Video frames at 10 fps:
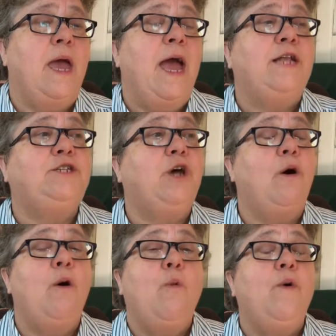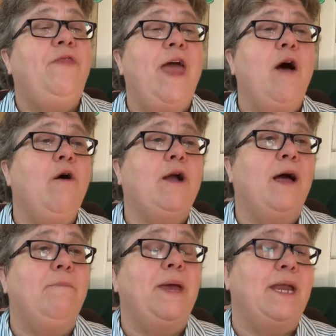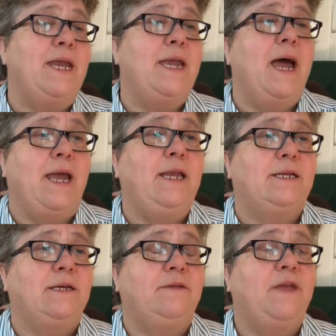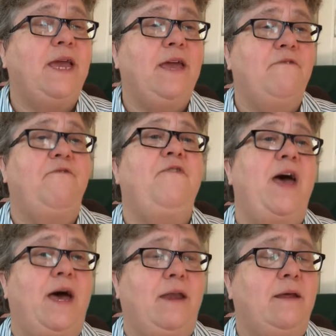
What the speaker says: And so when they all come in at night, they get fed.